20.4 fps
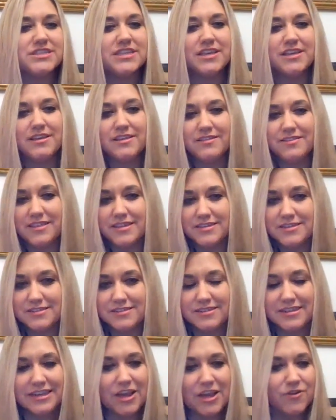seeing the,
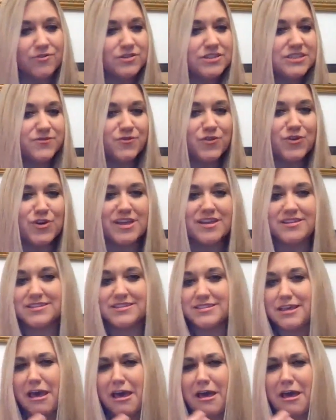different,